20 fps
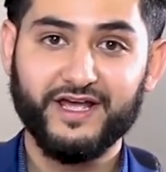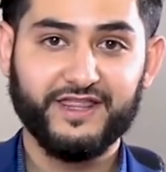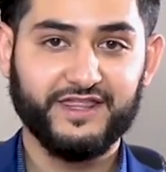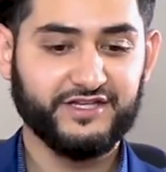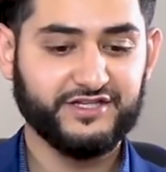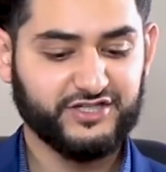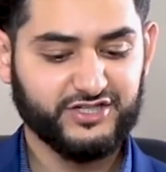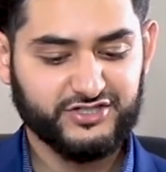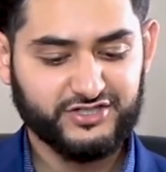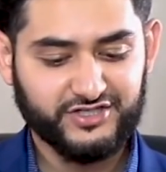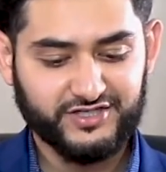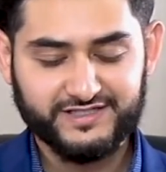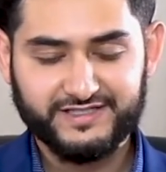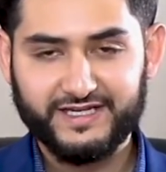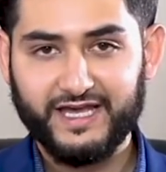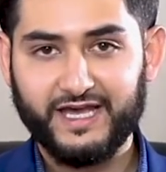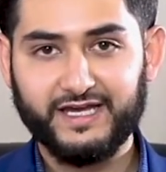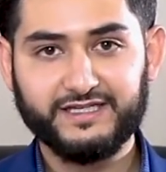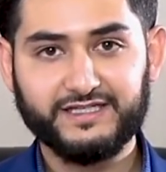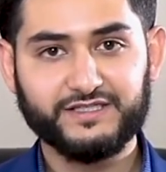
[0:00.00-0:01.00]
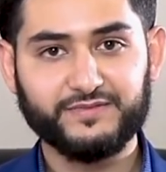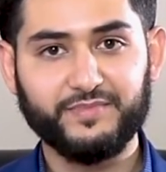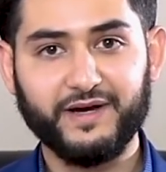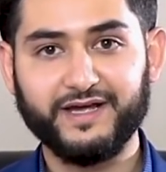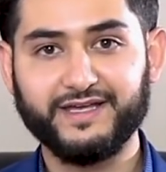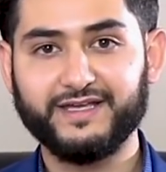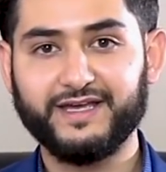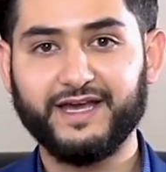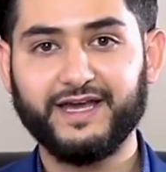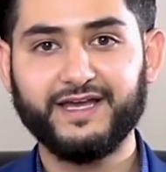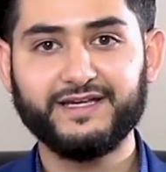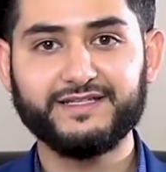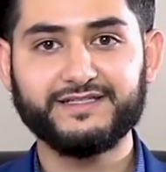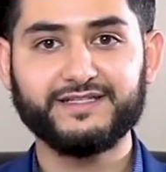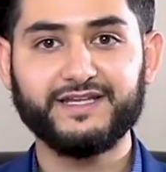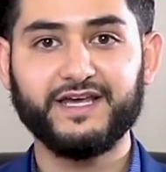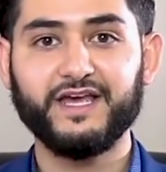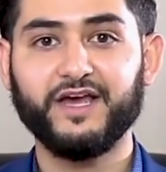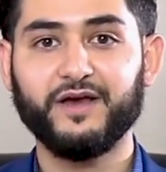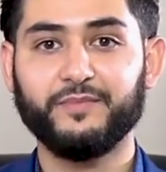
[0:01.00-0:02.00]
This is just case by
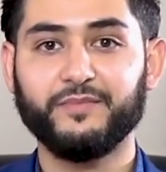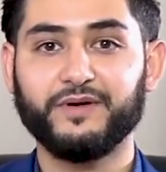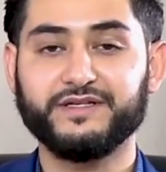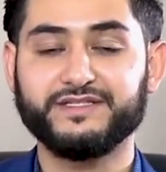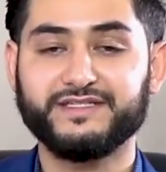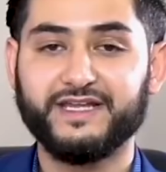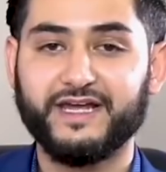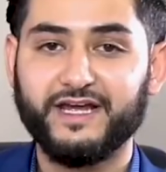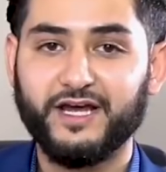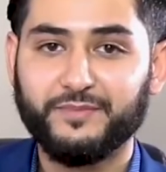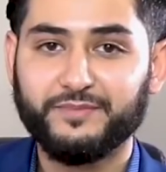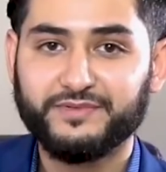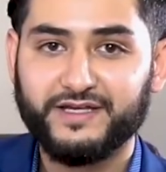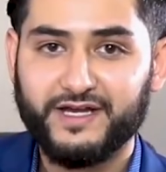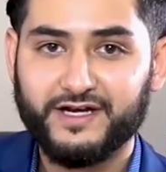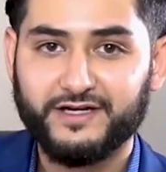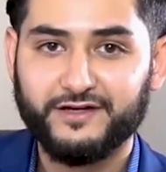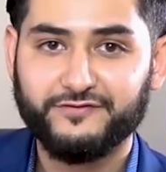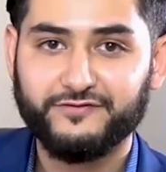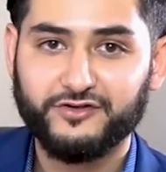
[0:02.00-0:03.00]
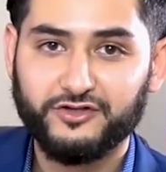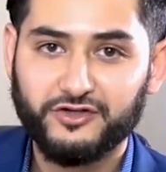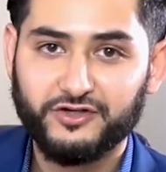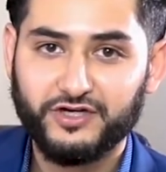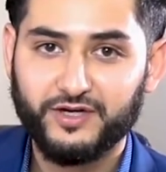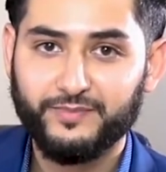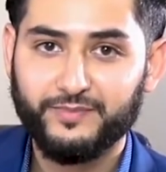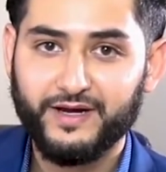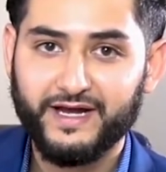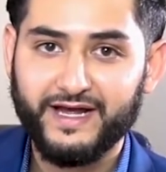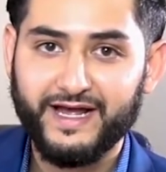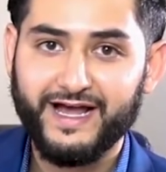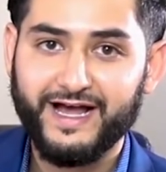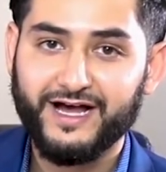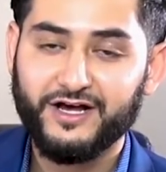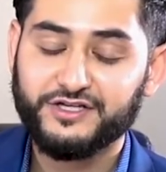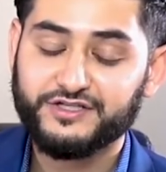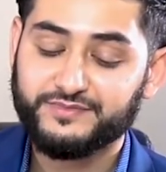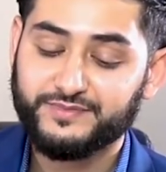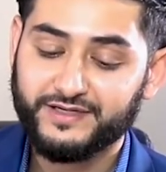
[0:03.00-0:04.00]
case, but stay updated if you're looking to buy a
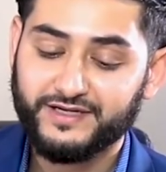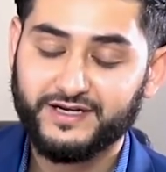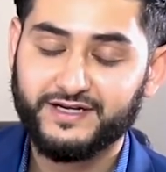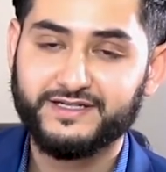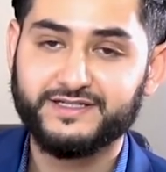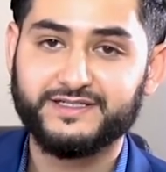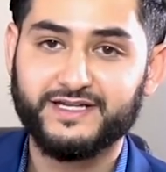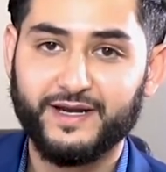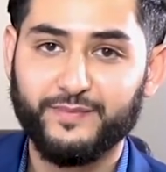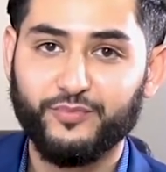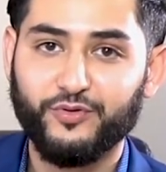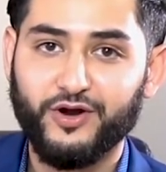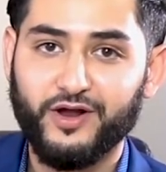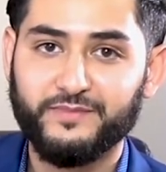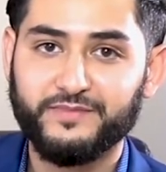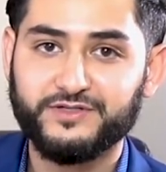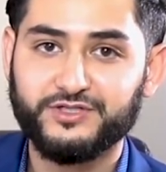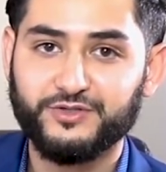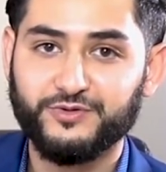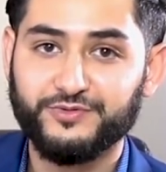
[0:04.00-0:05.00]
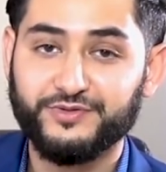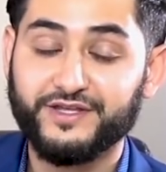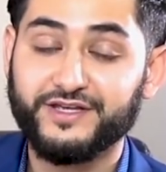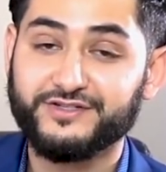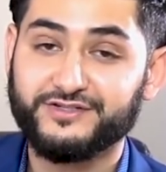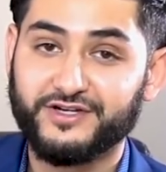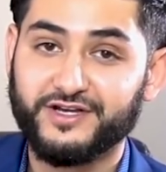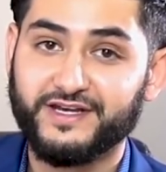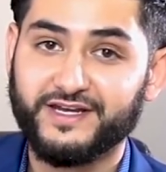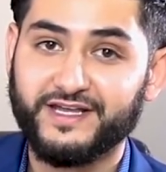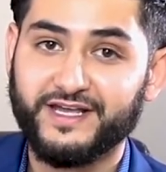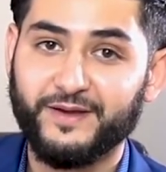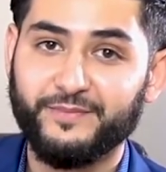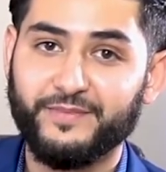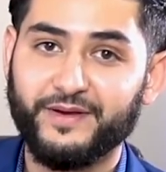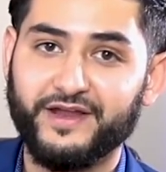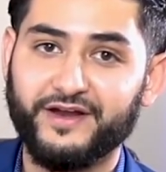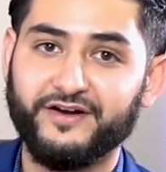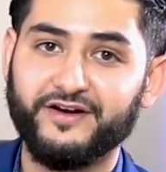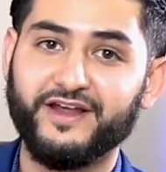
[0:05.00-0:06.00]
house because I promise you things are going to get
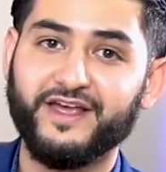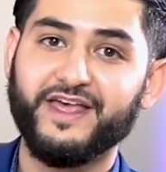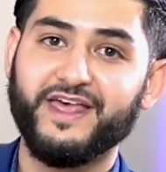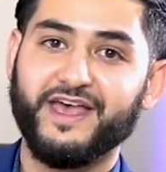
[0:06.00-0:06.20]
better.